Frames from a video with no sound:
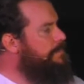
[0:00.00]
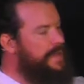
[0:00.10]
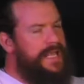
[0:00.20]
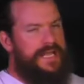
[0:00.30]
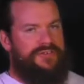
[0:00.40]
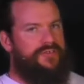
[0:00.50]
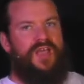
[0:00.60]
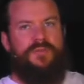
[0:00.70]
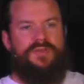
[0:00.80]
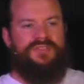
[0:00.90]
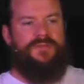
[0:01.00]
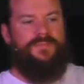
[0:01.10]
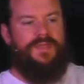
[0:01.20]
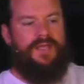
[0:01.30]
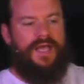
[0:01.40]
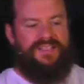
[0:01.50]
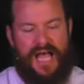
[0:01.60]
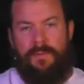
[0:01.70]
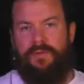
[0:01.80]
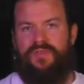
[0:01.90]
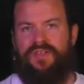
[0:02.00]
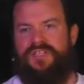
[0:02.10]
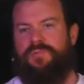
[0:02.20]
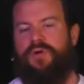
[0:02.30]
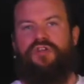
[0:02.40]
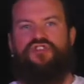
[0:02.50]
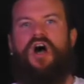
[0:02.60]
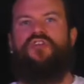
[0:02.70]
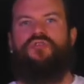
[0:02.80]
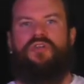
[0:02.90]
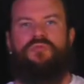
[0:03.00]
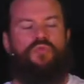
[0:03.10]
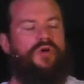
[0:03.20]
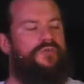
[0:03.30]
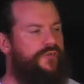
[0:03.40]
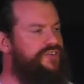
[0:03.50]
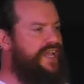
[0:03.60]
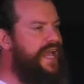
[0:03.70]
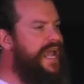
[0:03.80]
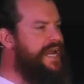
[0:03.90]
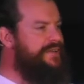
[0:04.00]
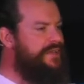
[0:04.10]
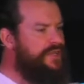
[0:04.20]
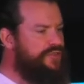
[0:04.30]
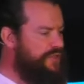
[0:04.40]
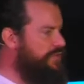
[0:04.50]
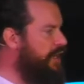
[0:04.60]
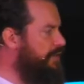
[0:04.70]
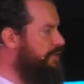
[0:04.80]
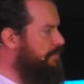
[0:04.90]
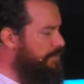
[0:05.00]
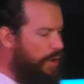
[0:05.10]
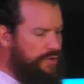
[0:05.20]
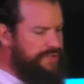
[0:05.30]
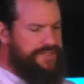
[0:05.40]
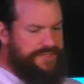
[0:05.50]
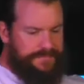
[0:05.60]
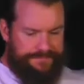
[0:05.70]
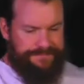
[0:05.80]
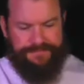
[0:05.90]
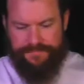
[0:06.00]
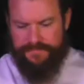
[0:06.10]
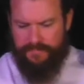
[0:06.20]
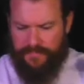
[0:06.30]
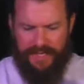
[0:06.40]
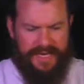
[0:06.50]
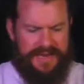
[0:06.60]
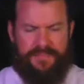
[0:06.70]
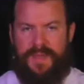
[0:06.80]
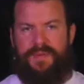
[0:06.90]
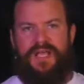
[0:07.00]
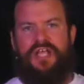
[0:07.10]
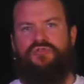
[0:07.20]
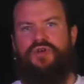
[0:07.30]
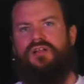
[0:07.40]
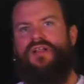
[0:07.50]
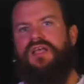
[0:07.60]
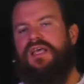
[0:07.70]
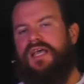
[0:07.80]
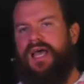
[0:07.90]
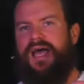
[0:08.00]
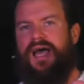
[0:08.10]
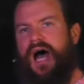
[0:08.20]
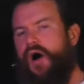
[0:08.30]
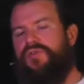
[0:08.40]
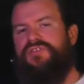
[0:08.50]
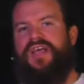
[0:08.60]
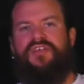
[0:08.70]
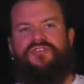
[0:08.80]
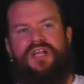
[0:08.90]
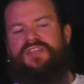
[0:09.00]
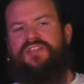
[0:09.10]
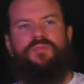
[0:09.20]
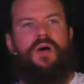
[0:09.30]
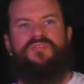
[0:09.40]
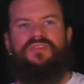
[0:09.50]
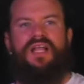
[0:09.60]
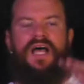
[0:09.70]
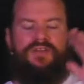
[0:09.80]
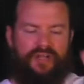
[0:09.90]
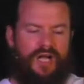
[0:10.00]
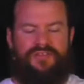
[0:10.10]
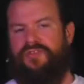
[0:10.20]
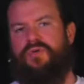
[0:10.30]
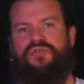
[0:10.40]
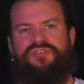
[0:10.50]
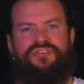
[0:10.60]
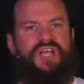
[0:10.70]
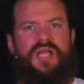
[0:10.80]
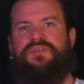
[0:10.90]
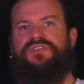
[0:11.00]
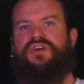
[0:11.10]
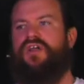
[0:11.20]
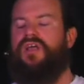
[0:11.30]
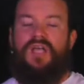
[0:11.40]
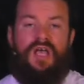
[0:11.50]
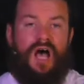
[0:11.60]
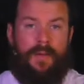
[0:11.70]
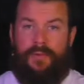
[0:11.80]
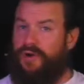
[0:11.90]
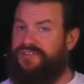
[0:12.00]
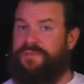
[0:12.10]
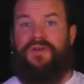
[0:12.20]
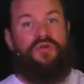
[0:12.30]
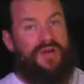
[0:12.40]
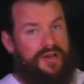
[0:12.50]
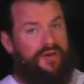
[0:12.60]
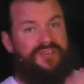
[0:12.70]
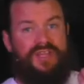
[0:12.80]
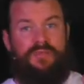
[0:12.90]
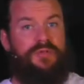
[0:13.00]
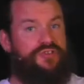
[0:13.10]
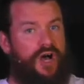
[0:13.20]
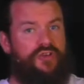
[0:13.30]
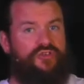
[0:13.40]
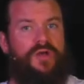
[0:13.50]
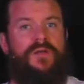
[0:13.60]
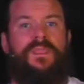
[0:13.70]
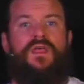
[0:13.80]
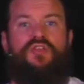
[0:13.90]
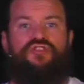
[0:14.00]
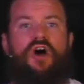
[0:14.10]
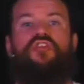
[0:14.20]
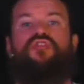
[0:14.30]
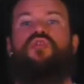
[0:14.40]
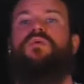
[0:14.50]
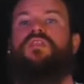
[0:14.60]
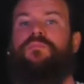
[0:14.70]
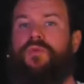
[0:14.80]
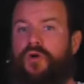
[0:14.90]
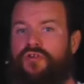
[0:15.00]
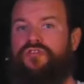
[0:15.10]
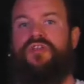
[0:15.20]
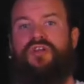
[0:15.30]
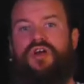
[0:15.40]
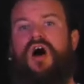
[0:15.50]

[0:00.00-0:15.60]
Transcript: mean? There's a famous example of this in the book of Joshua, chapter 1, verse 8. So you've got Moses leading the people of Israel out of the desert into the promised land. God says to Moses, your time is done. I'm going to raise up a new leader. His name will be Joshua. Joshua will be the person